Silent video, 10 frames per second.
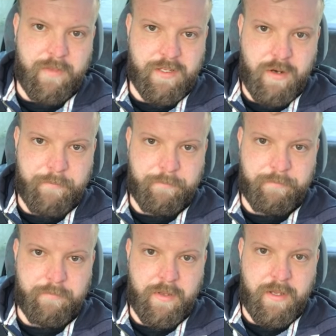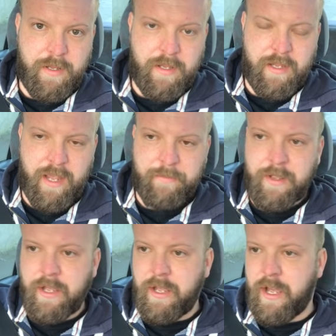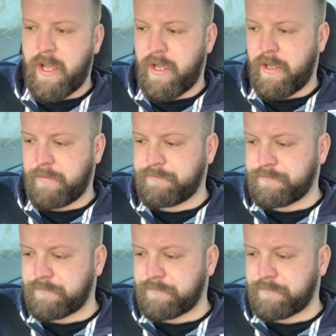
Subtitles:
It's not. Yeah.